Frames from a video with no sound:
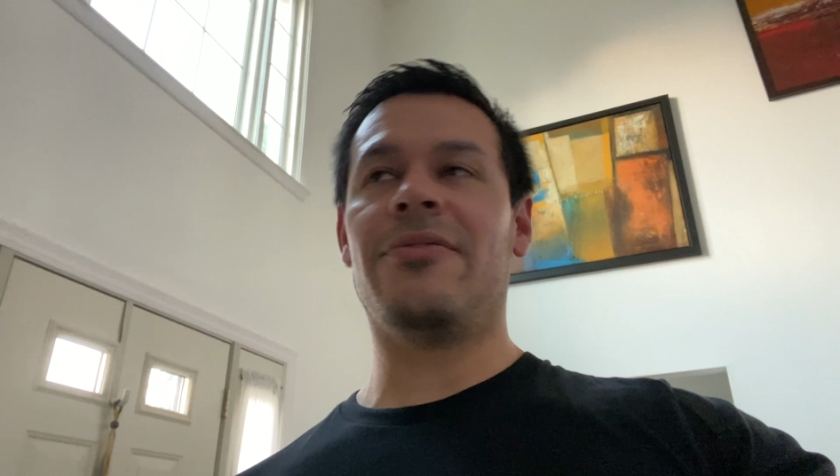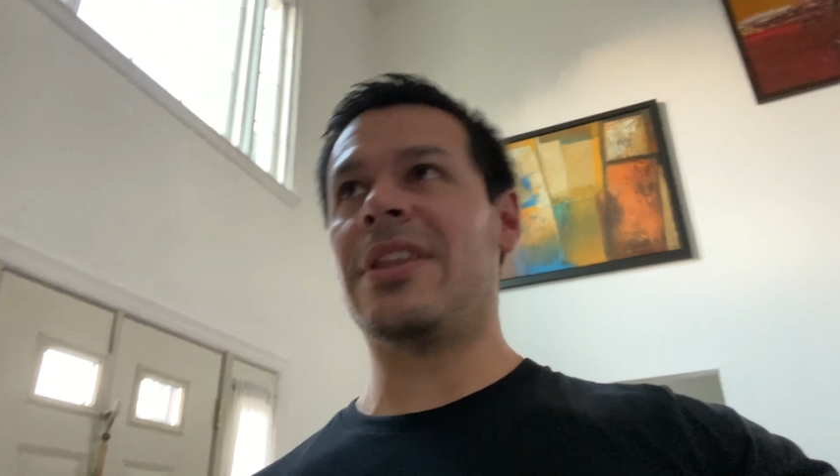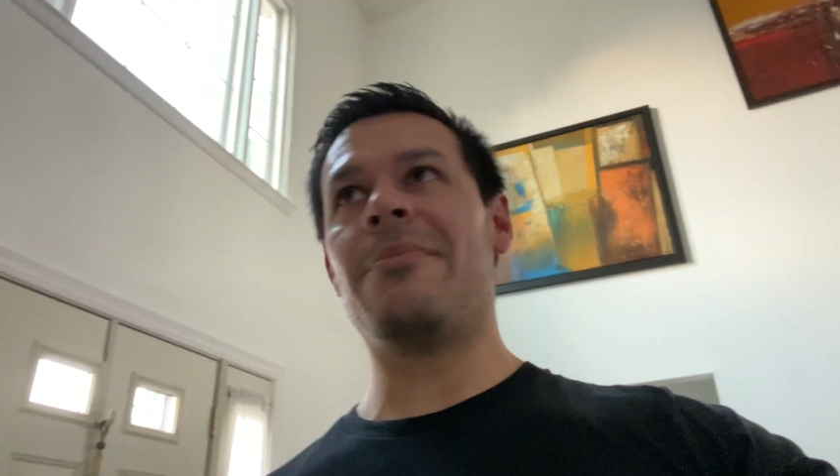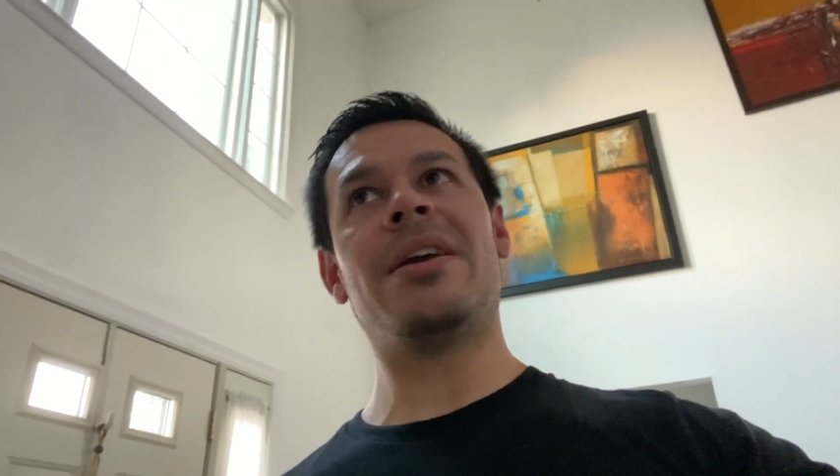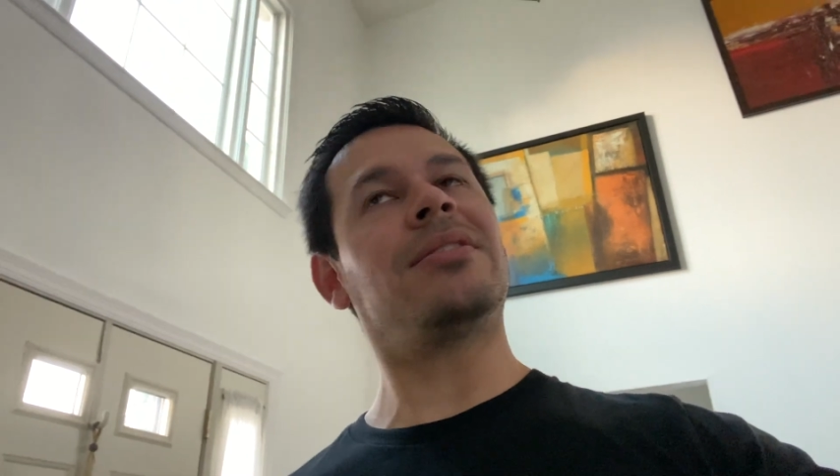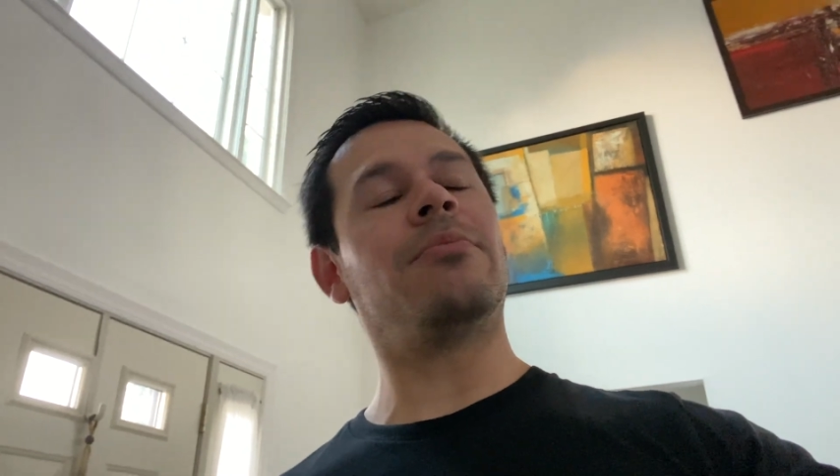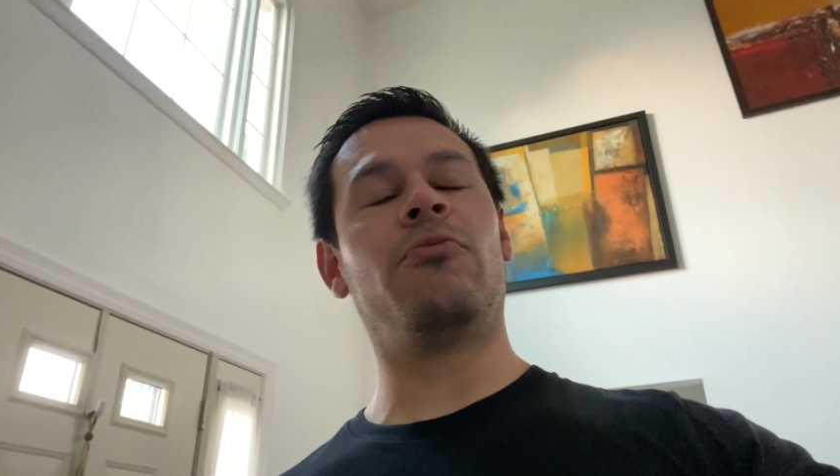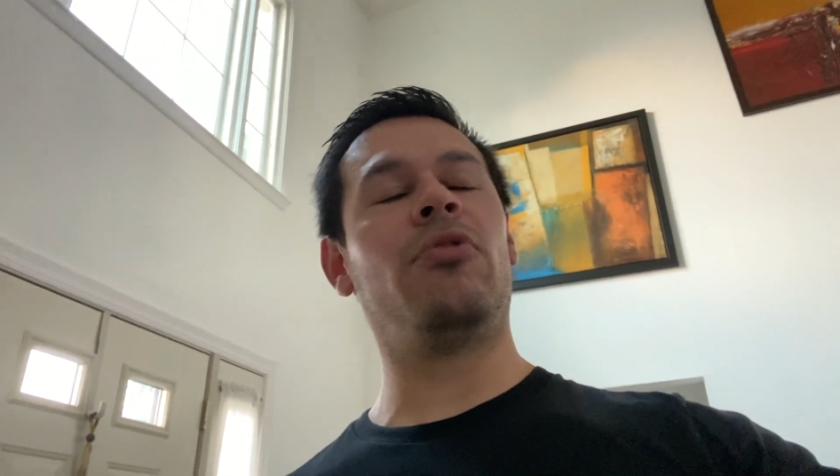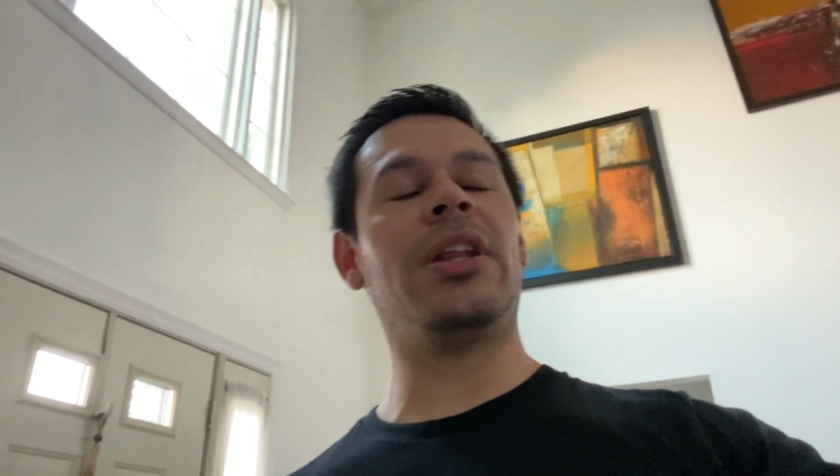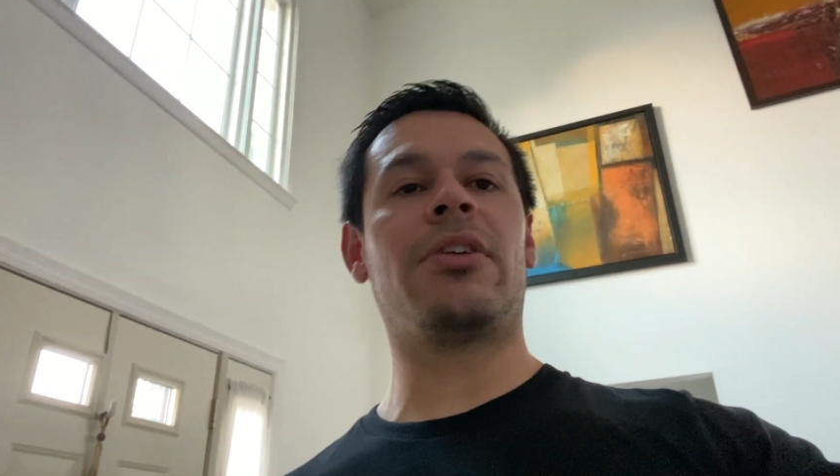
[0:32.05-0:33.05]
and they make
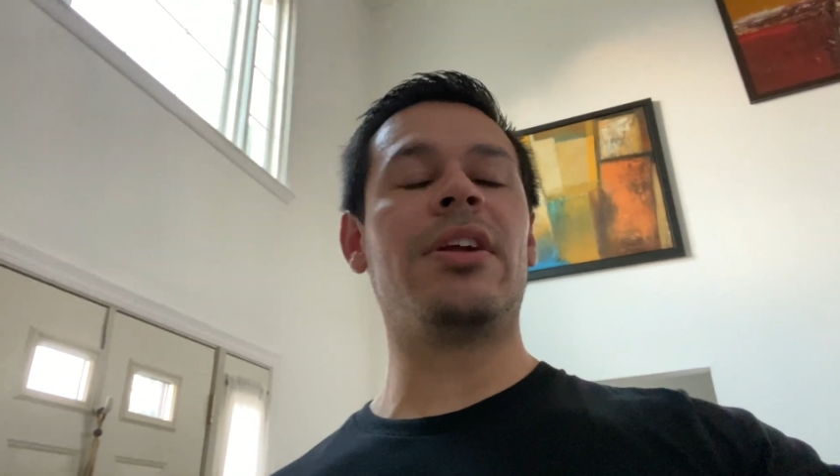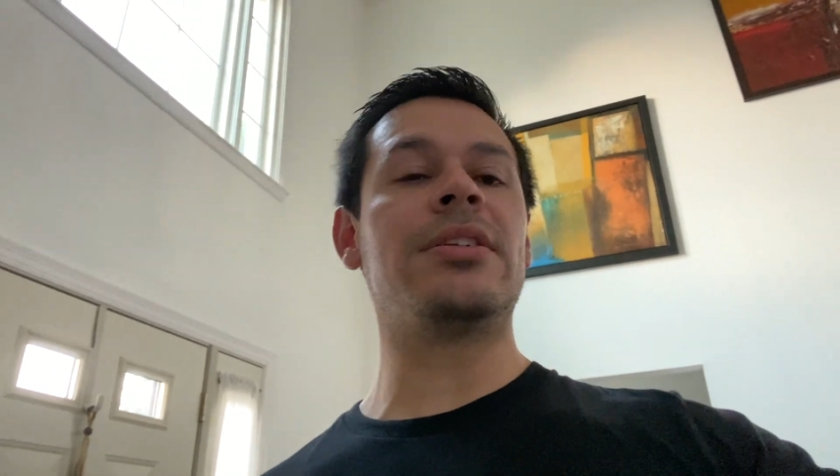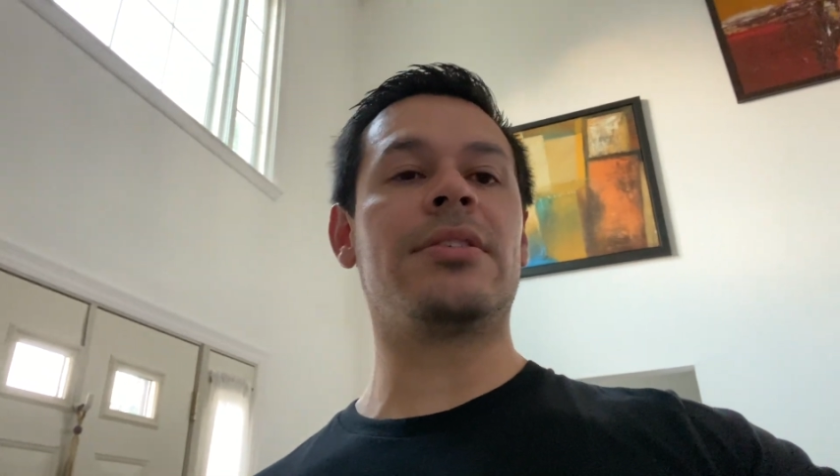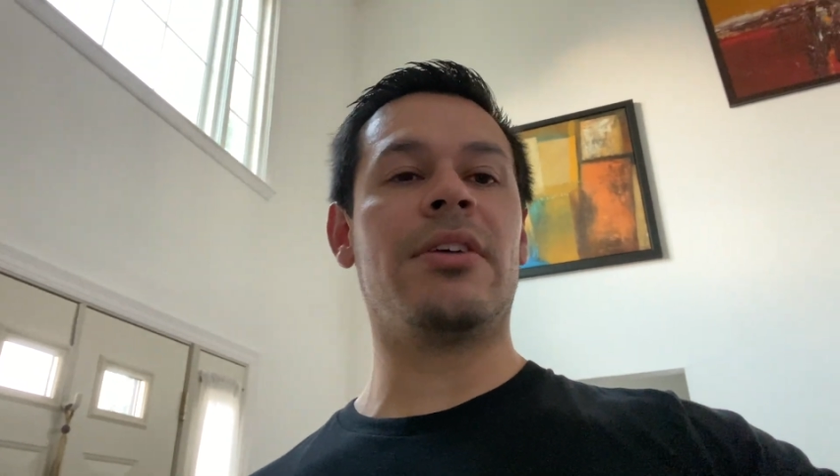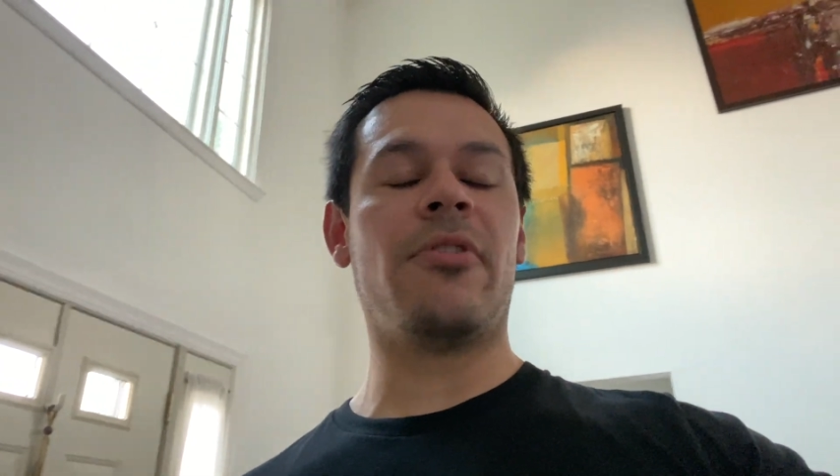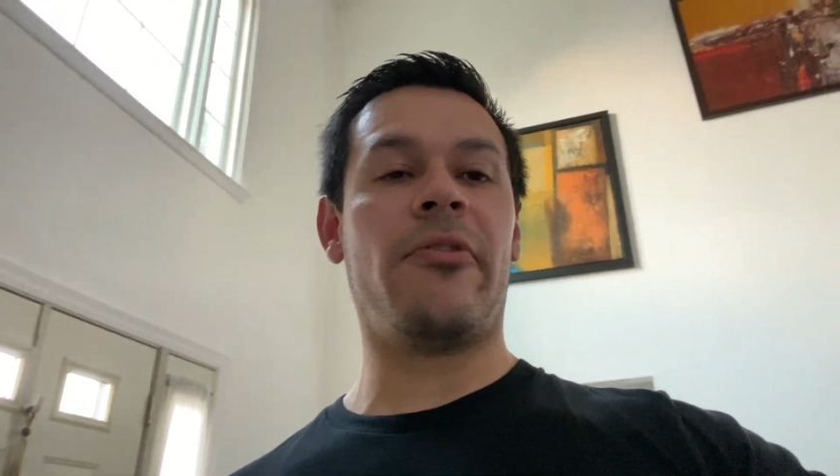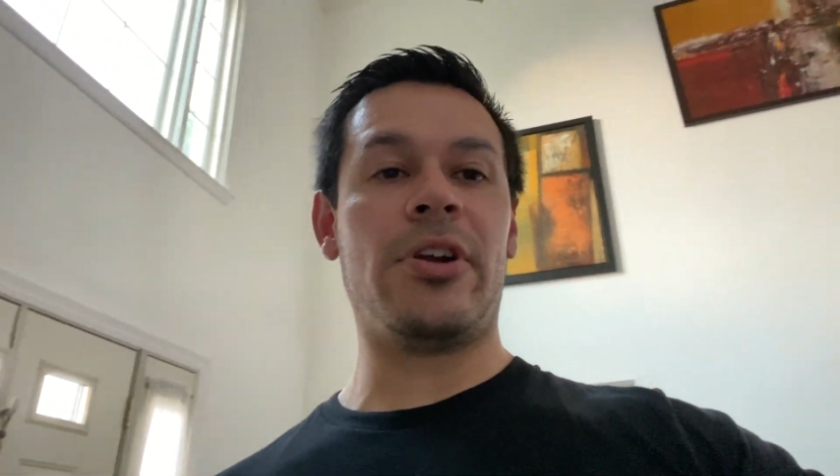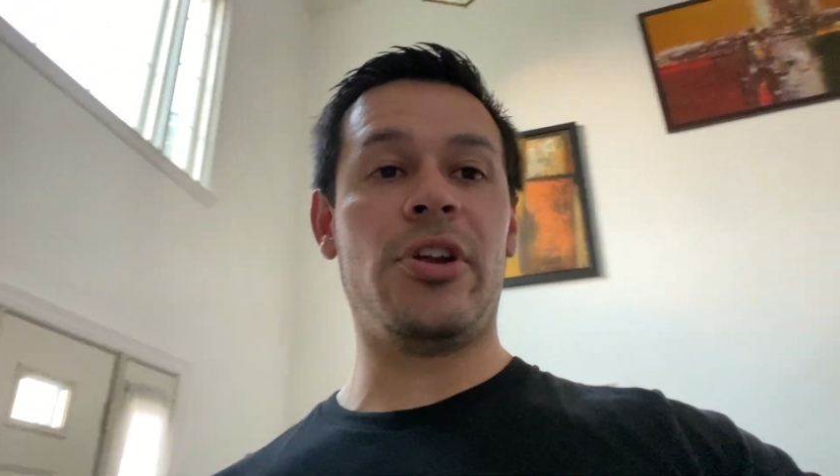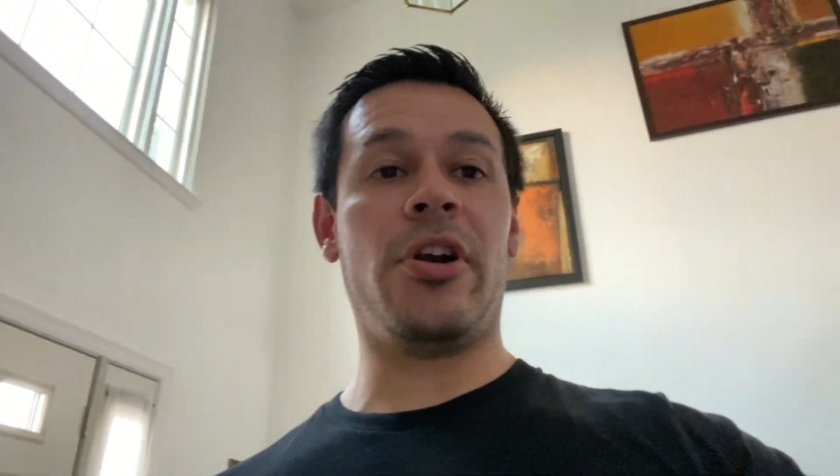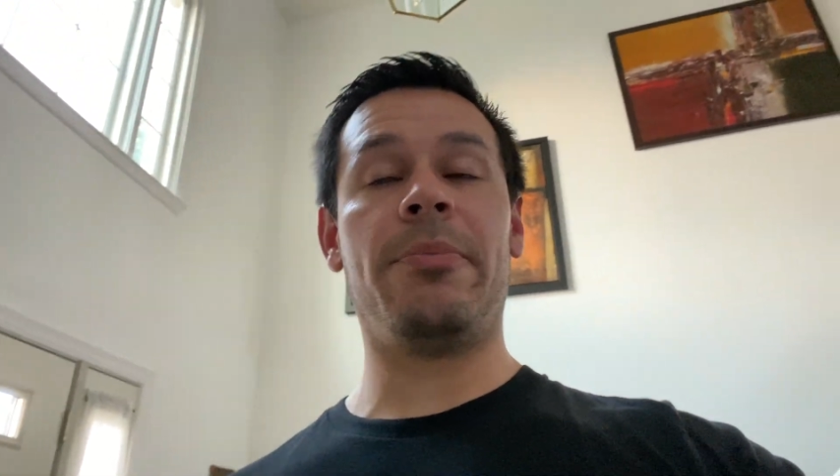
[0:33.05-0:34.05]
some really crazy stuff over
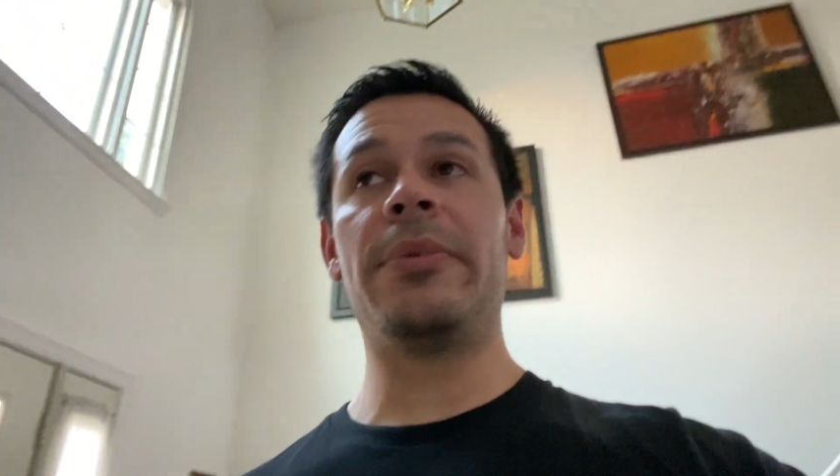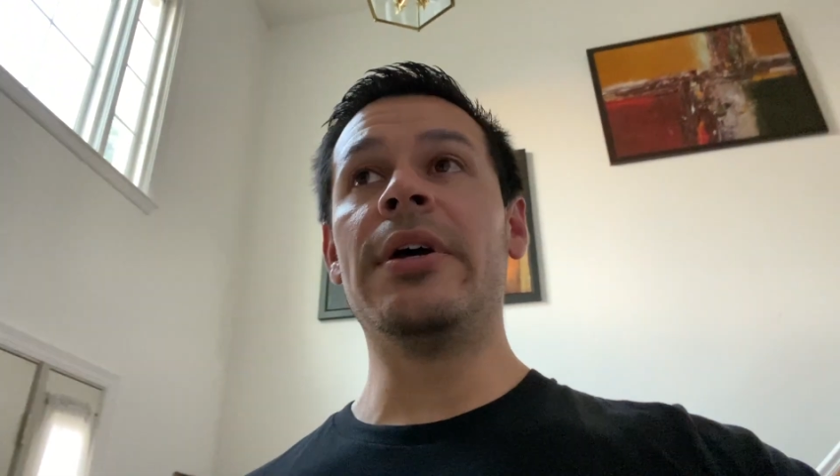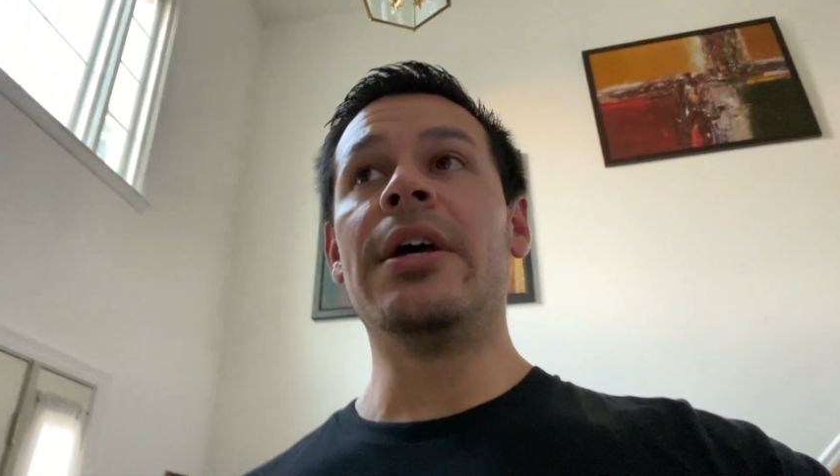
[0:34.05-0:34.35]
in Europe,